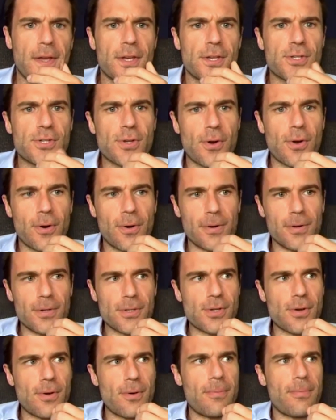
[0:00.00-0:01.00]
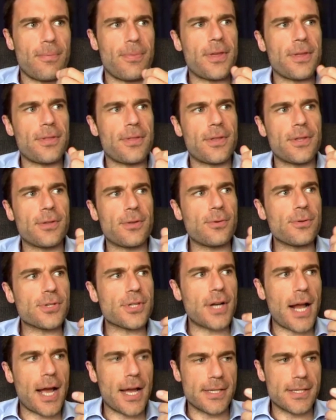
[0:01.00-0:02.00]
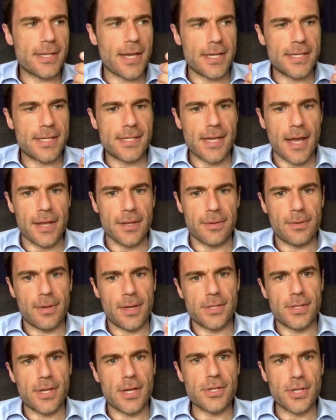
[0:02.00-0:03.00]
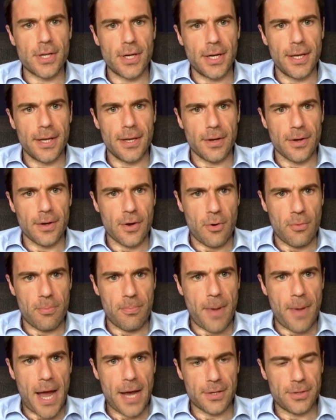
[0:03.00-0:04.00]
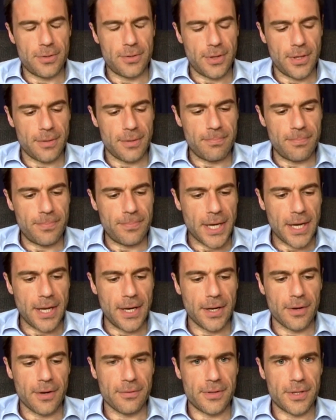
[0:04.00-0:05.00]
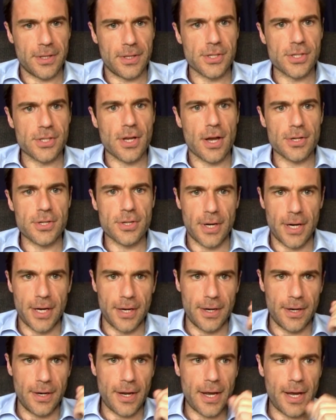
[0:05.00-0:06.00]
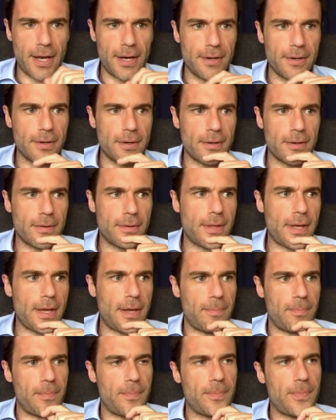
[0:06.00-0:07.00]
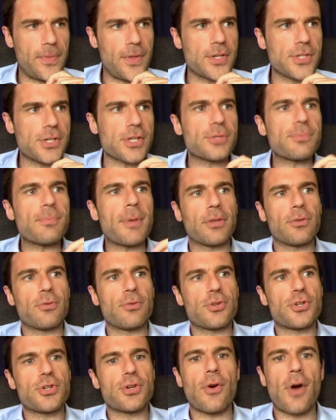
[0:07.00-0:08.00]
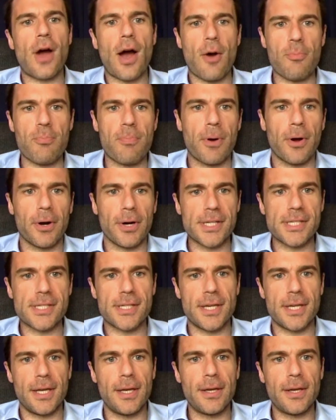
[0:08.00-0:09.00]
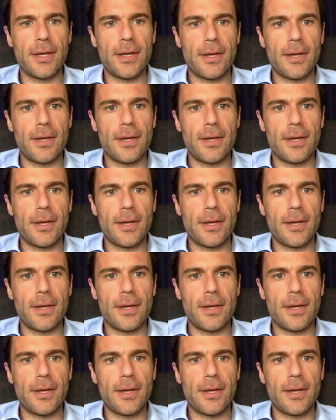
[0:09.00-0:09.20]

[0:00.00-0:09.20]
So the two slides I sent essentially go back to the beginning of the discussion, and they're just meant to show how policy